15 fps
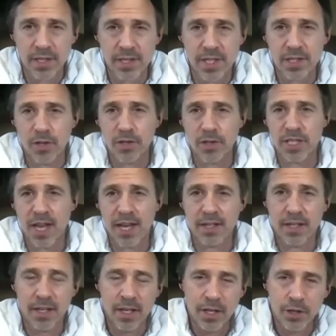This looks at
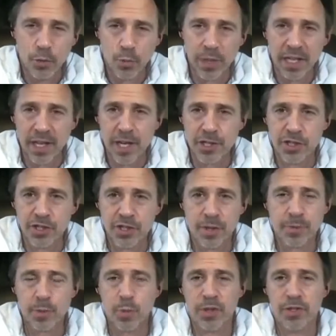your
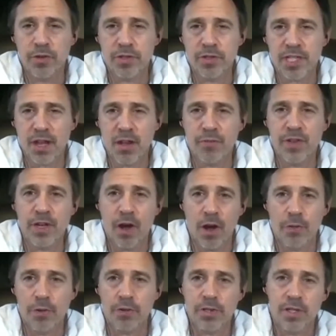relationships with yourself and
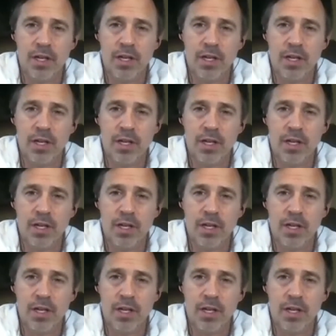others.